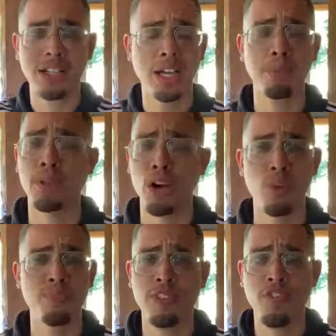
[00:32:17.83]
Click
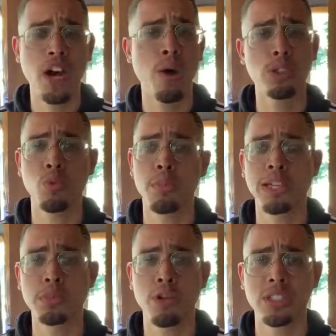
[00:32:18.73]
below. Figure out which one
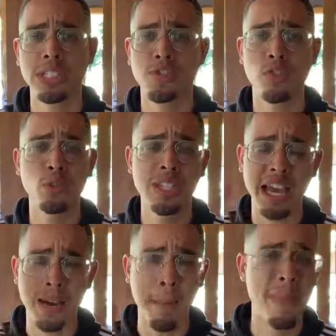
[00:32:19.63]
makes the most sense for you.
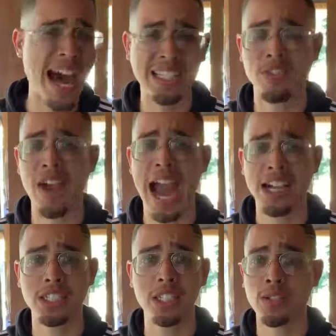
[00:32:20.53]
Take a massive
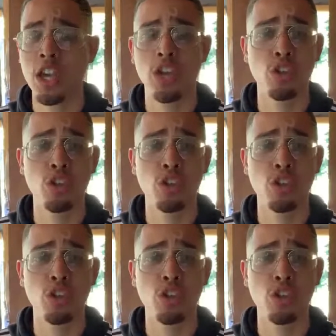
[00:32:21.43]
action.